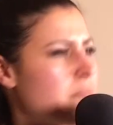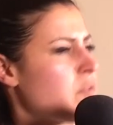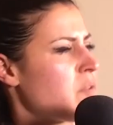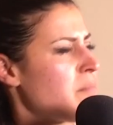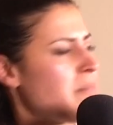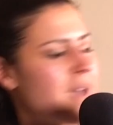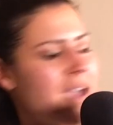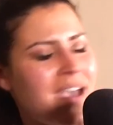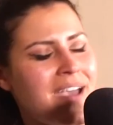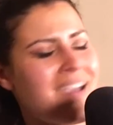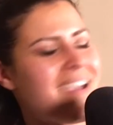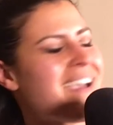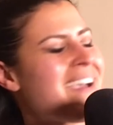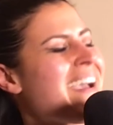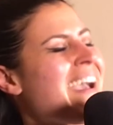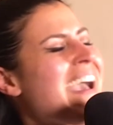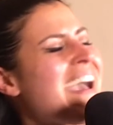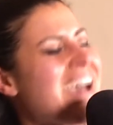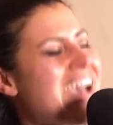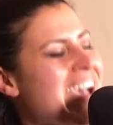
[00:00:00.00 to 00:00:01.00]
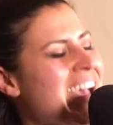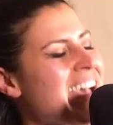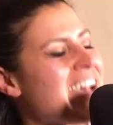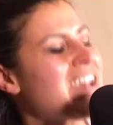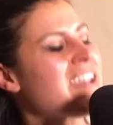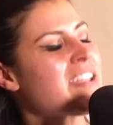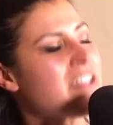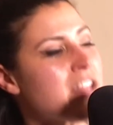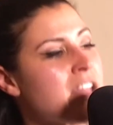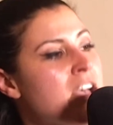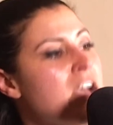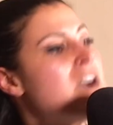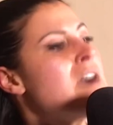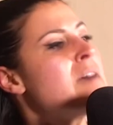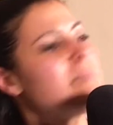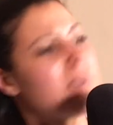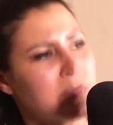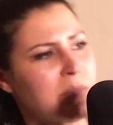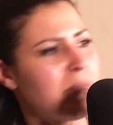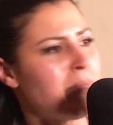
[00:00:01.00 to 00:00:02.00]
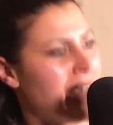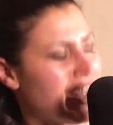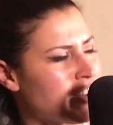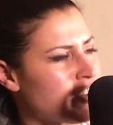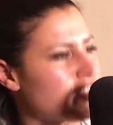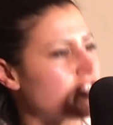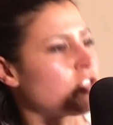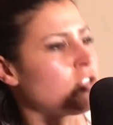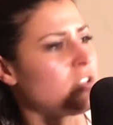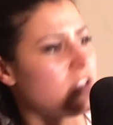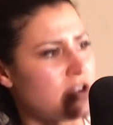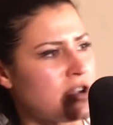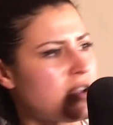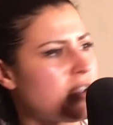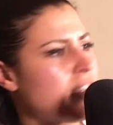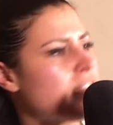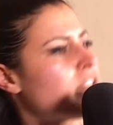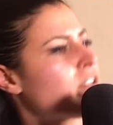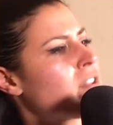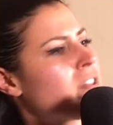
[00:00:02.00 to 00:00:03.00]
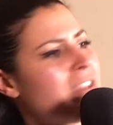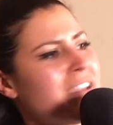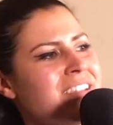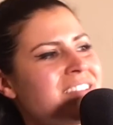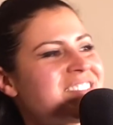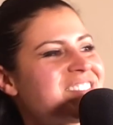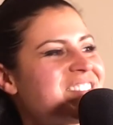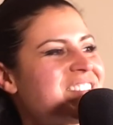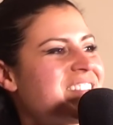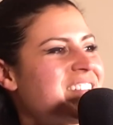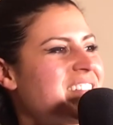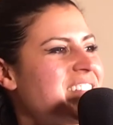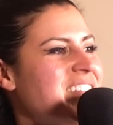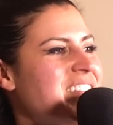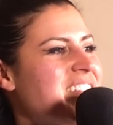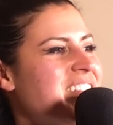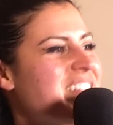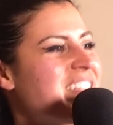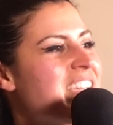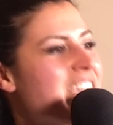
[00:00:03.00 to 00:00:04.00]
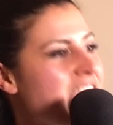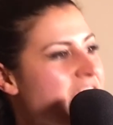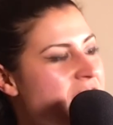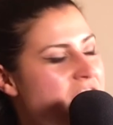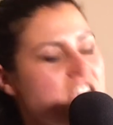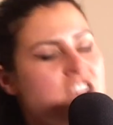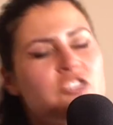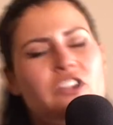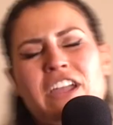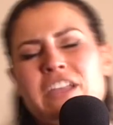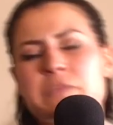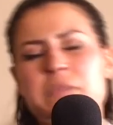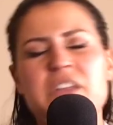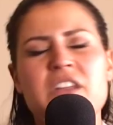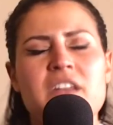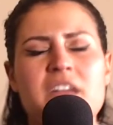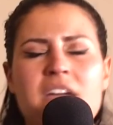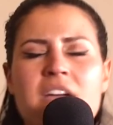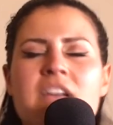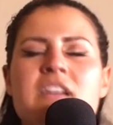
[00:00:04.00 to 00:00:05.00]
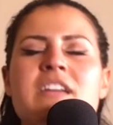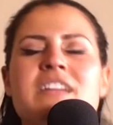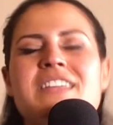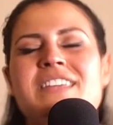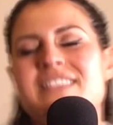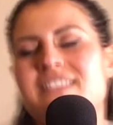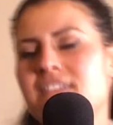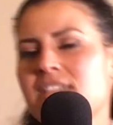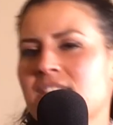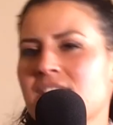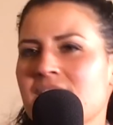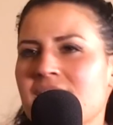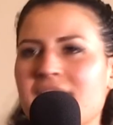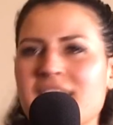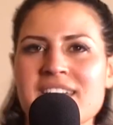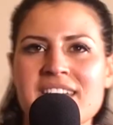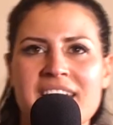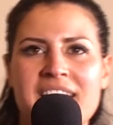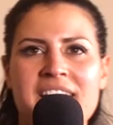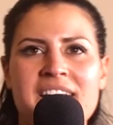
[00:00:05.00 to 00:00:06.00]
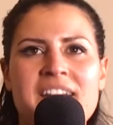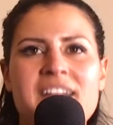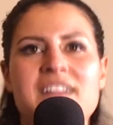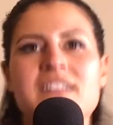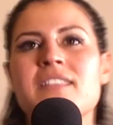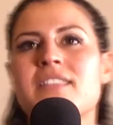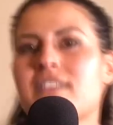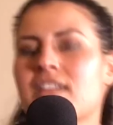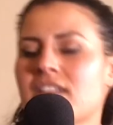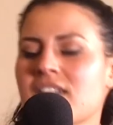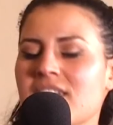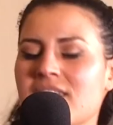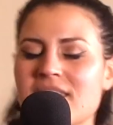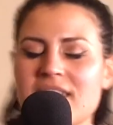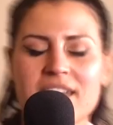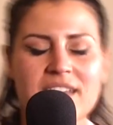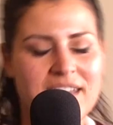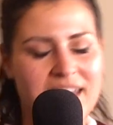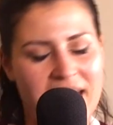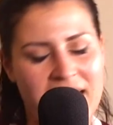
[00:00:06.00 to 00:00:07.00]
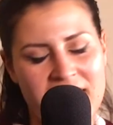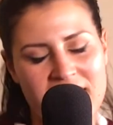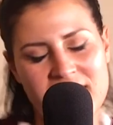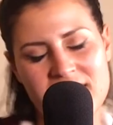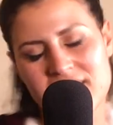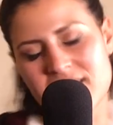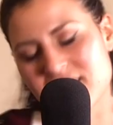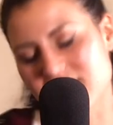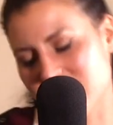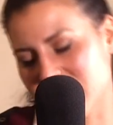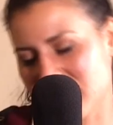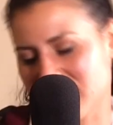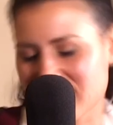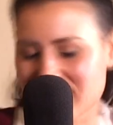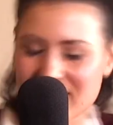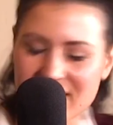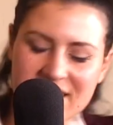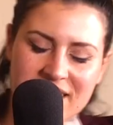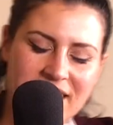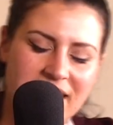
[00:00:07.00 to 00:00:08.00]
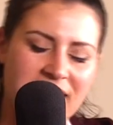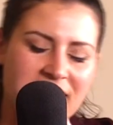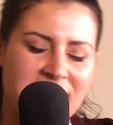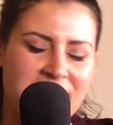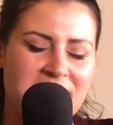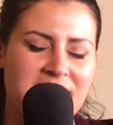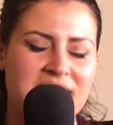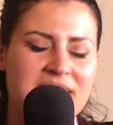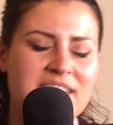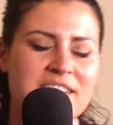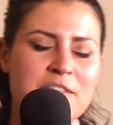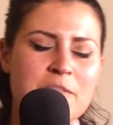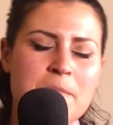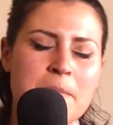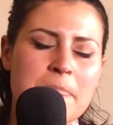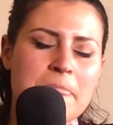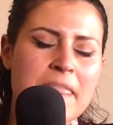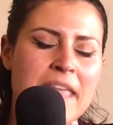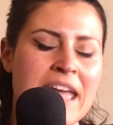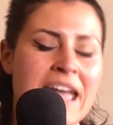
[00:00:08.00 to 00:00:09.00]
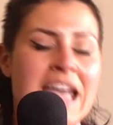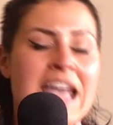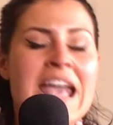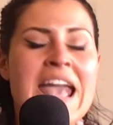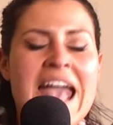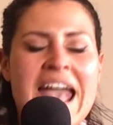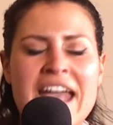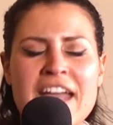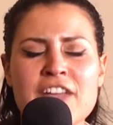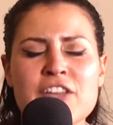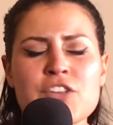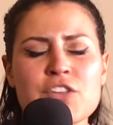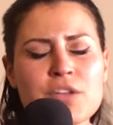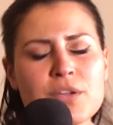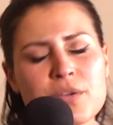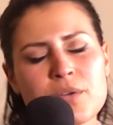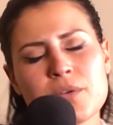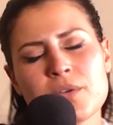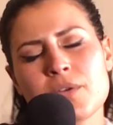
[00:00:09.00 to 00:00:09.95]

we're mad, but mentally they're lazy, grasping anything they can, think they can, think they can. And you,